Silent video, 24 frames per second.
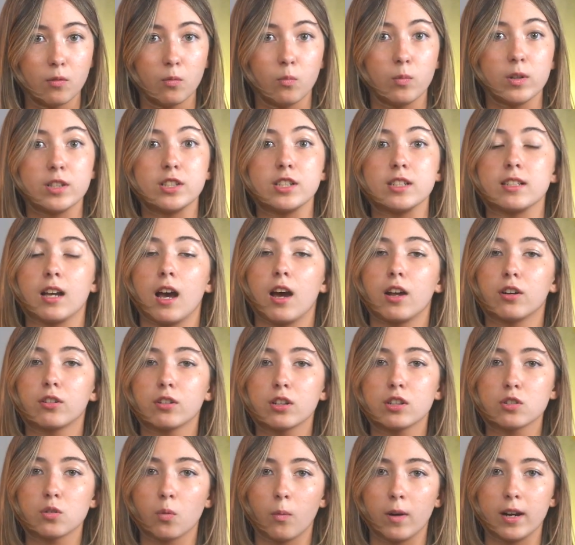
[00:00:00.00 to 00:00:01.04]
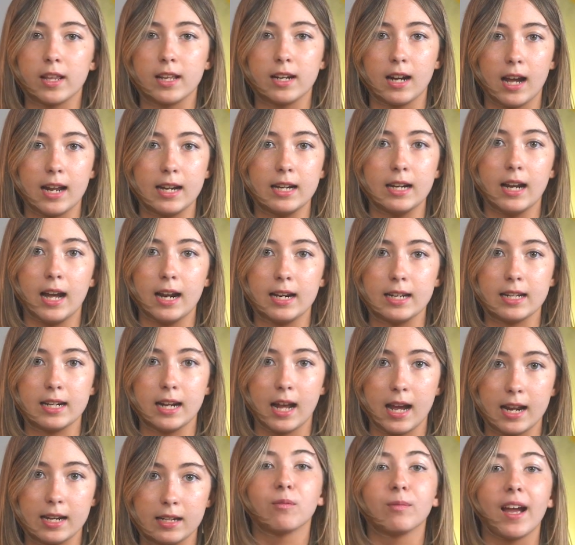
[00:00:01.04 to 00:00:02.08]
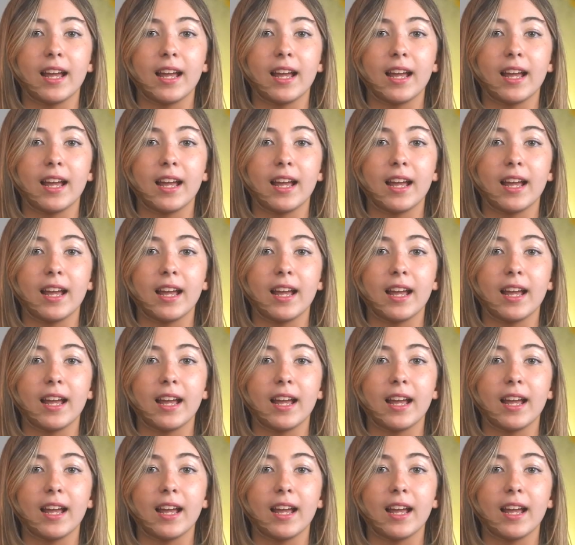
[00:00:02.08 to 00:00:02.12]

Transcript: which is $129.99.